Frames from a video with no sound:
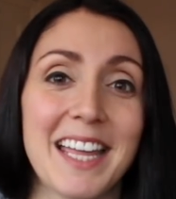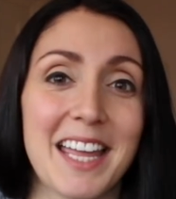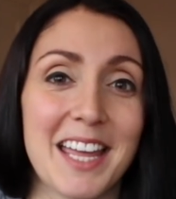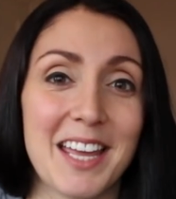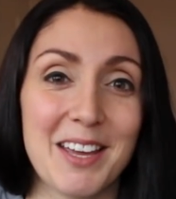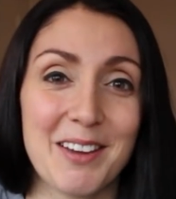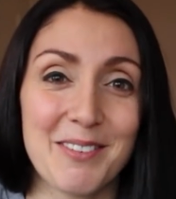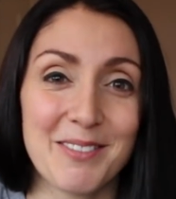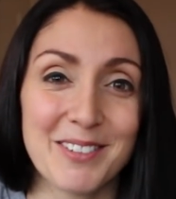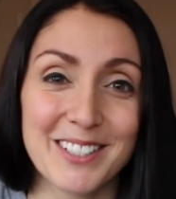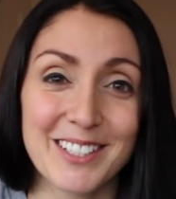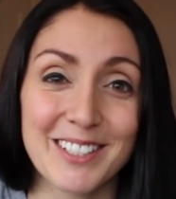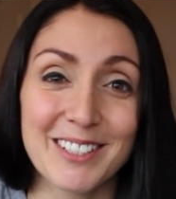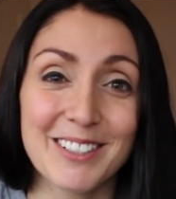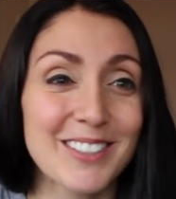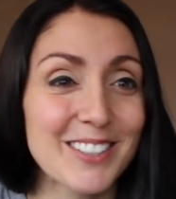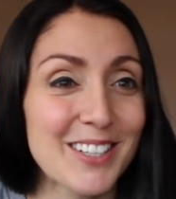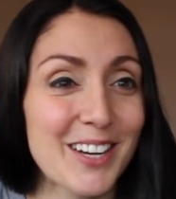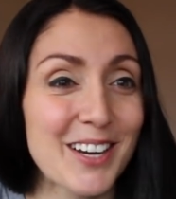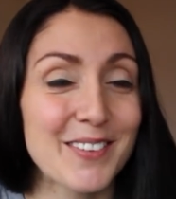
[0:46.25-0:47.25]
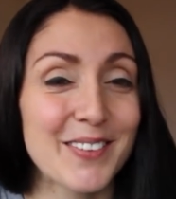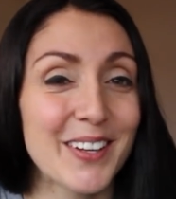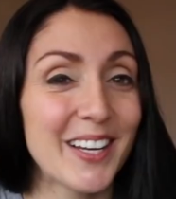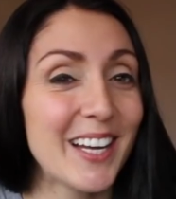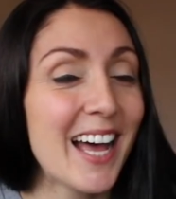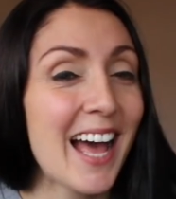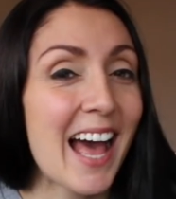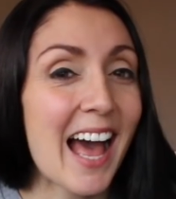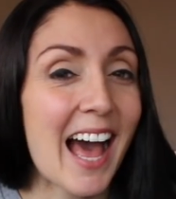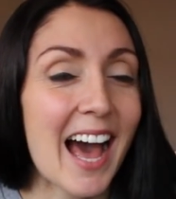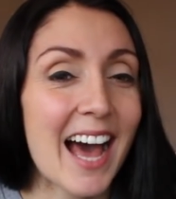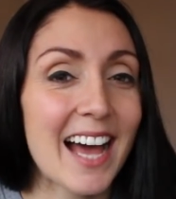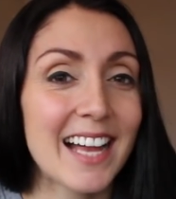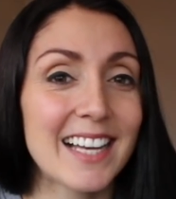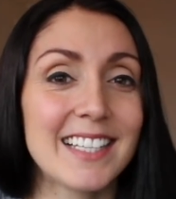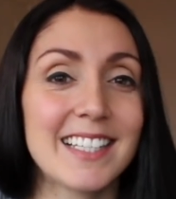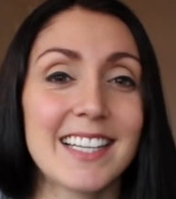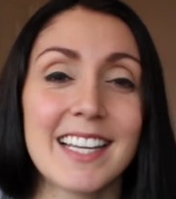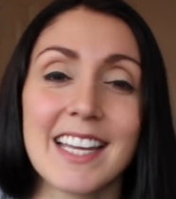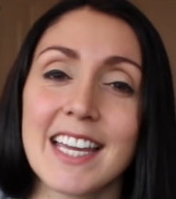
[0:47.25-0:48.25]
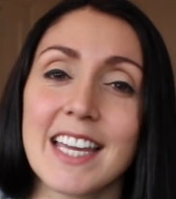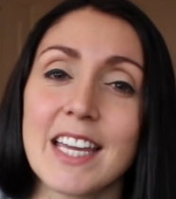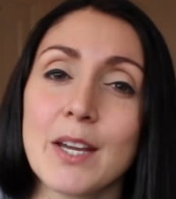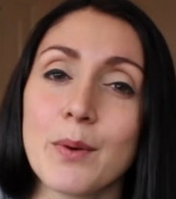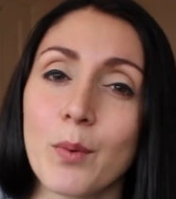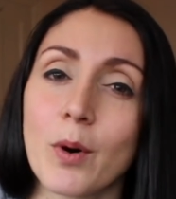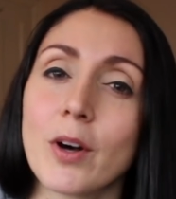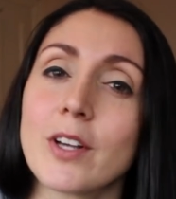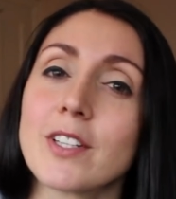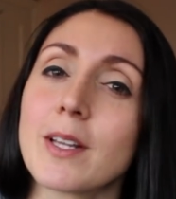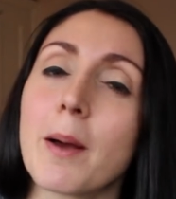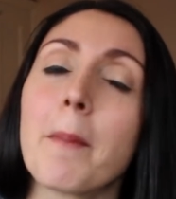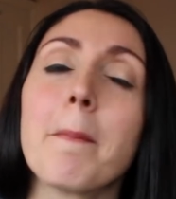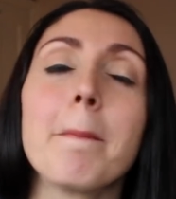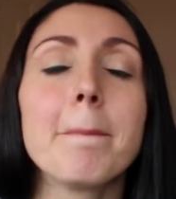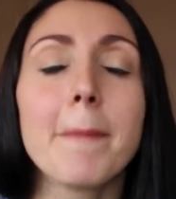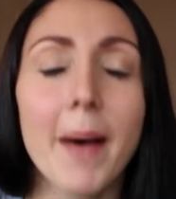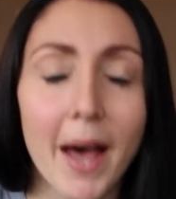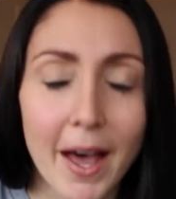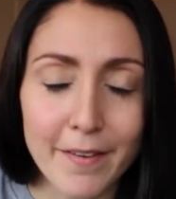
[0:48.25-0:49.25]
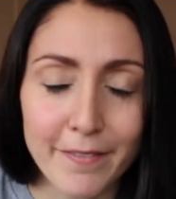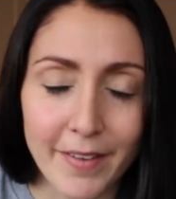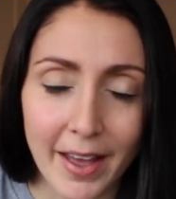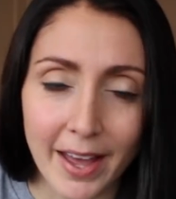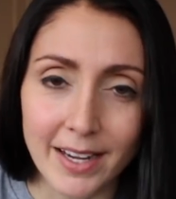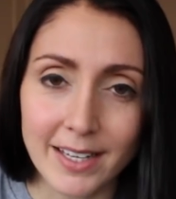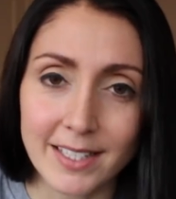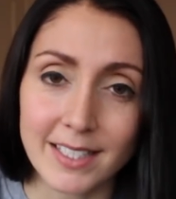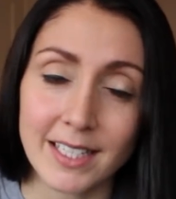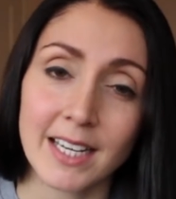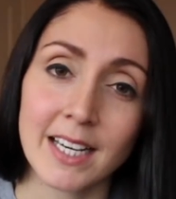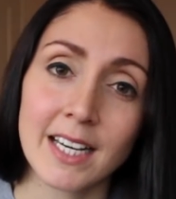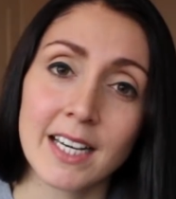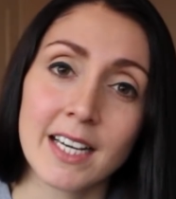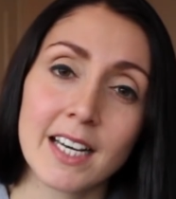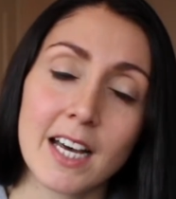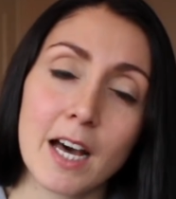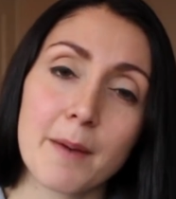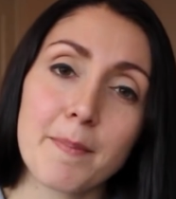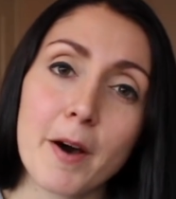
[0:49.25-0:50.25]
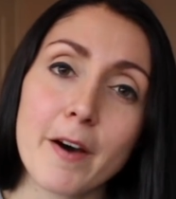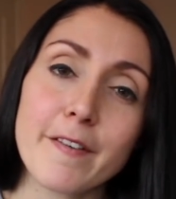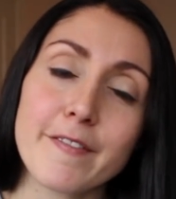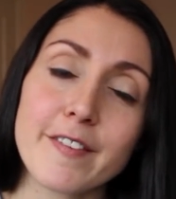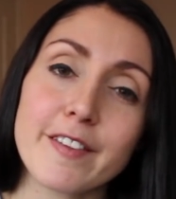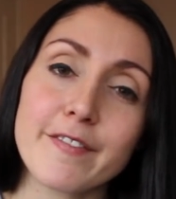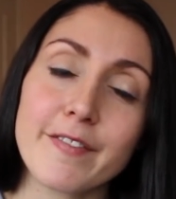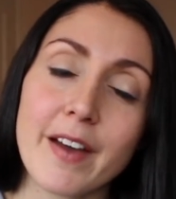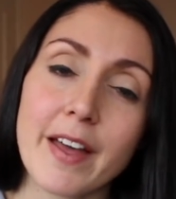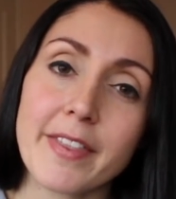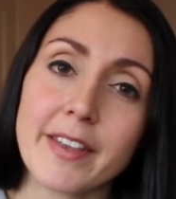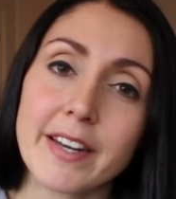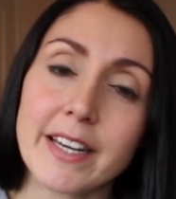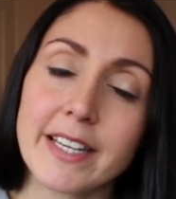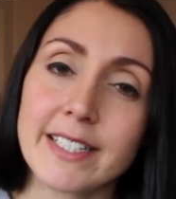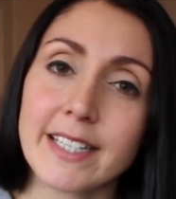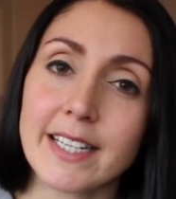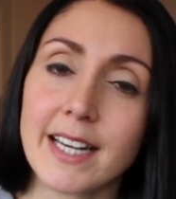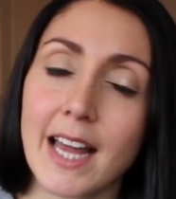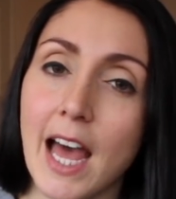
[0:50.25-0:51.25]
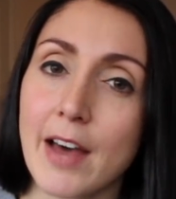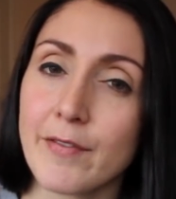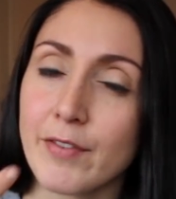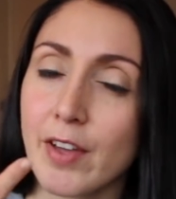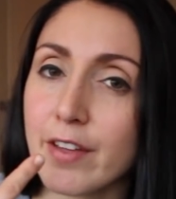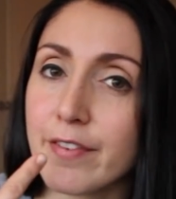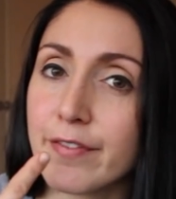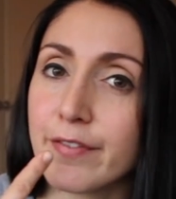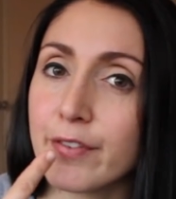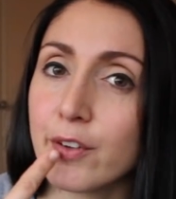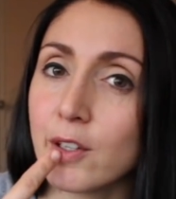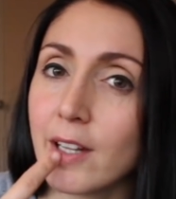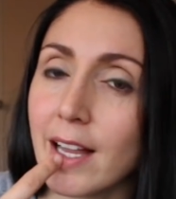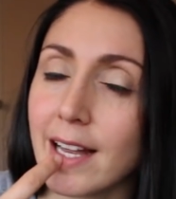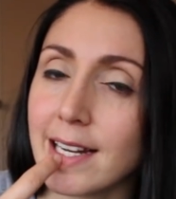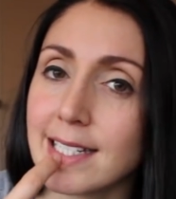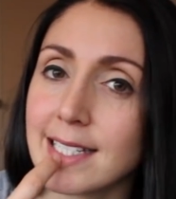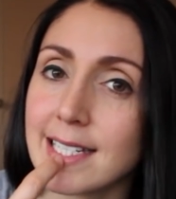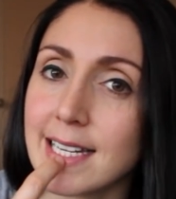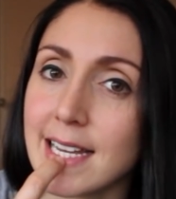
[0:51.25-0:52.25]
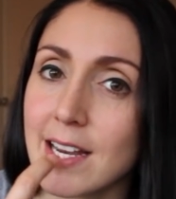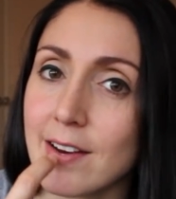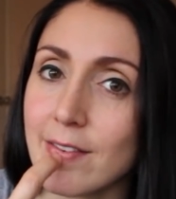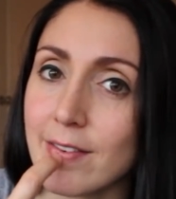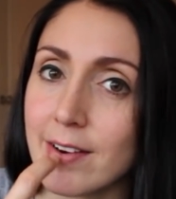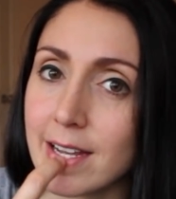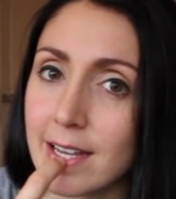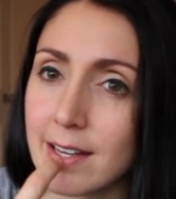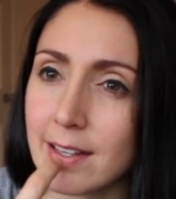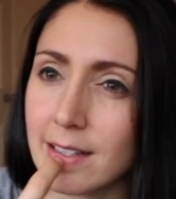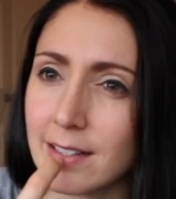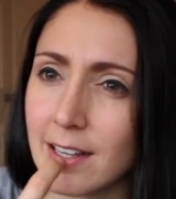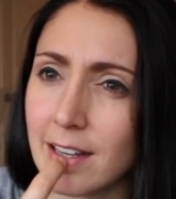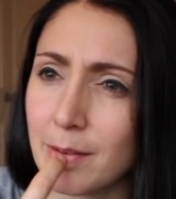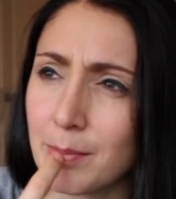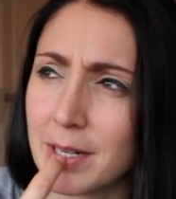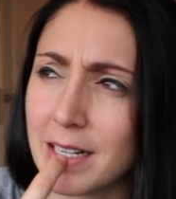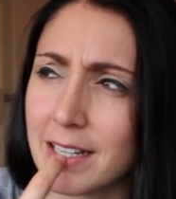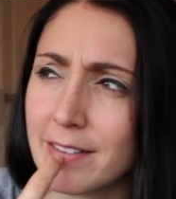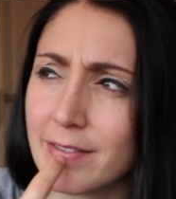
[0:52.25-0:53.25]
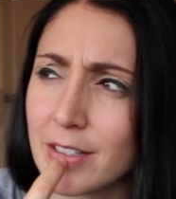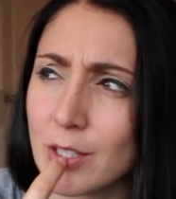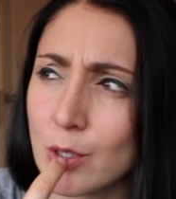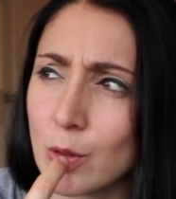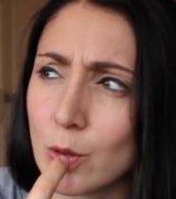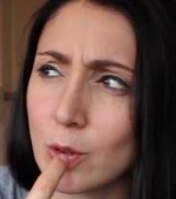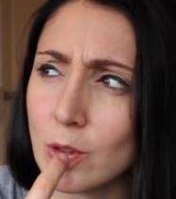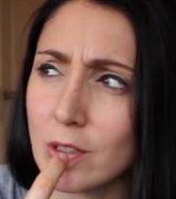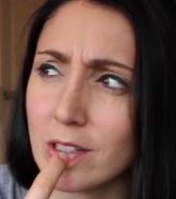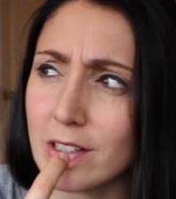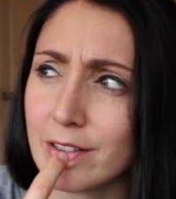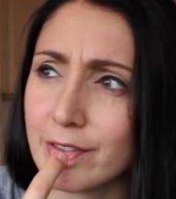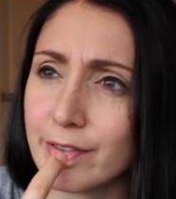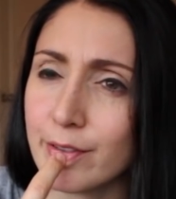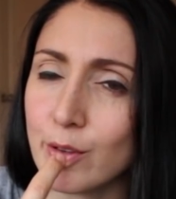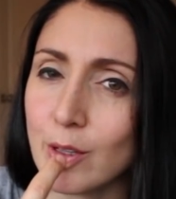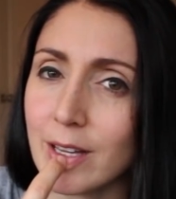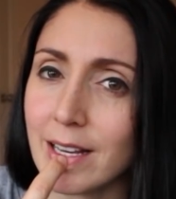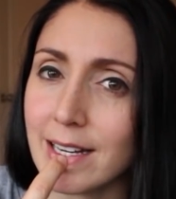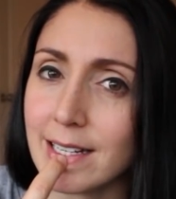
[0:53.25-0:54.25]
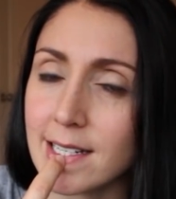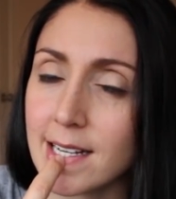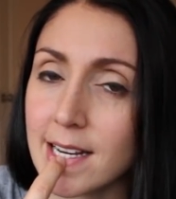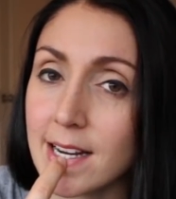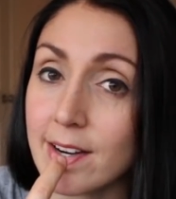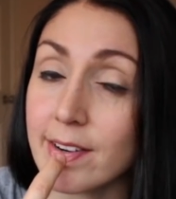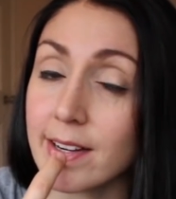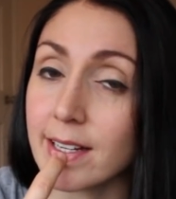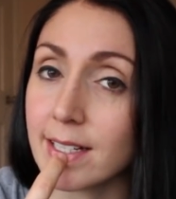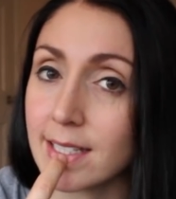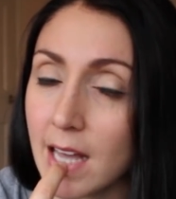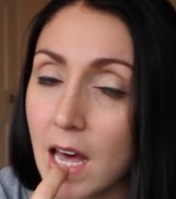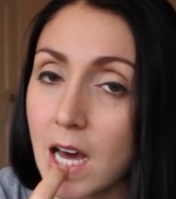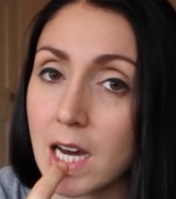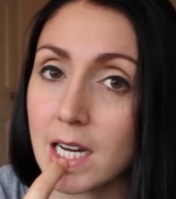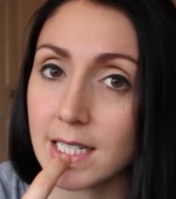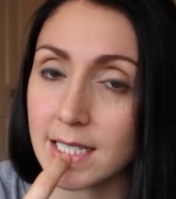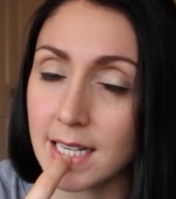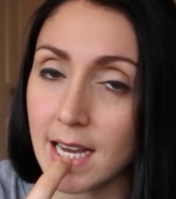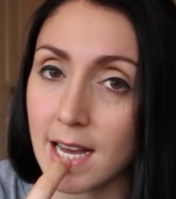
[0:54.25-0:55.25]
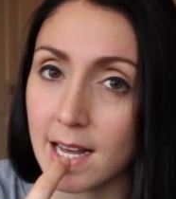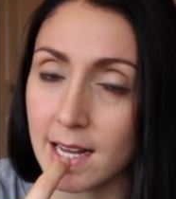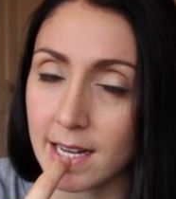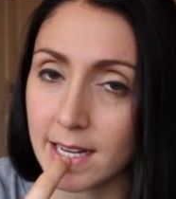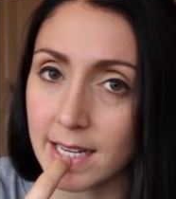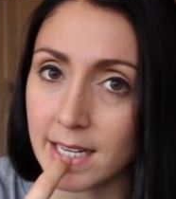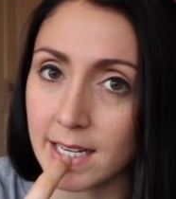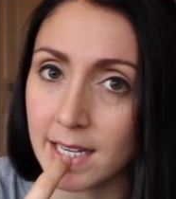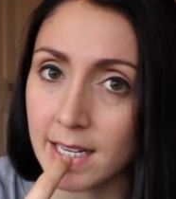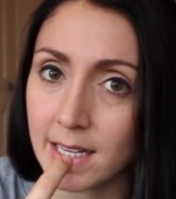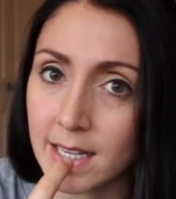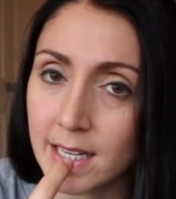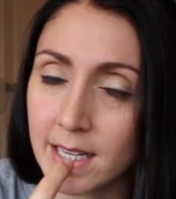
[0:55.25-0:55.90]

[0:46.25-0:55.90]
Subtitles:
He was looked over and he was perfect. Apart from the fact that he did have a full anterior, I believe it's called, a full anterior tongue tie.